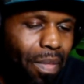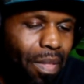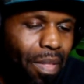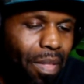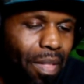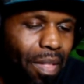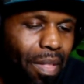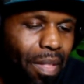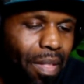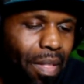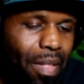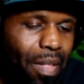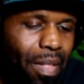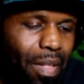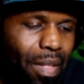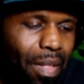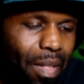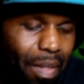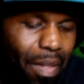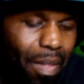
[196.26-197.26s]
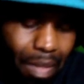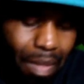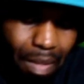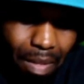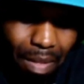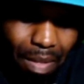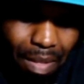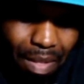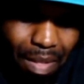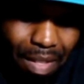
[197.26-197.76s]

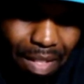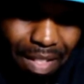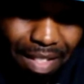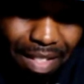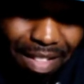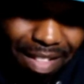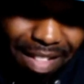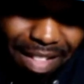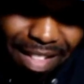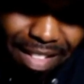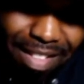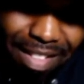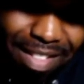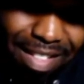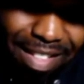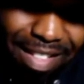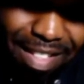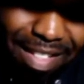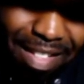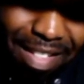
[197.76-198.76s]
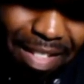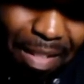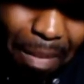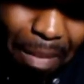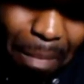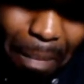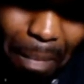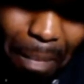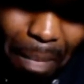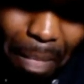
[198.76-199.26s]

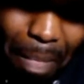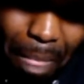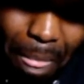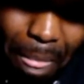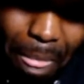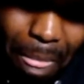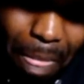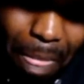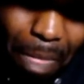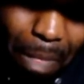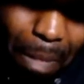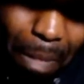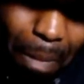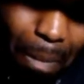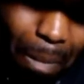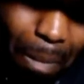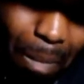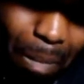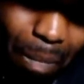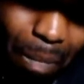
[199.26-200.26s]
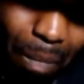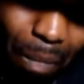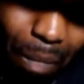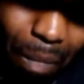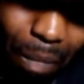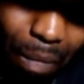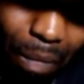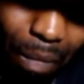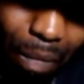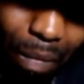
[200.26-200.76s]

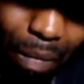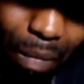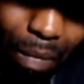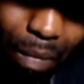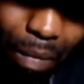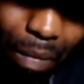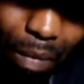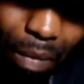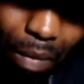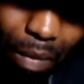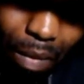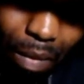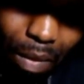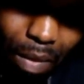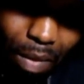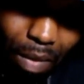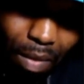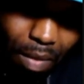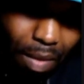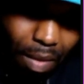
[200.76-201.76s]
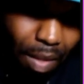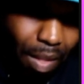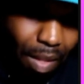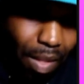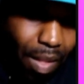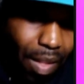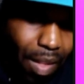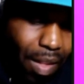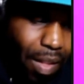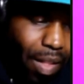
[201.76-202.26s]

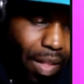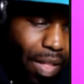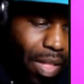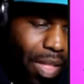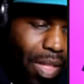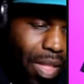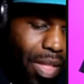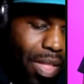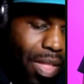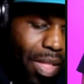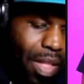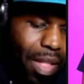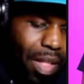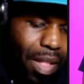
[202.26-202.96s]
This person isn't speaking.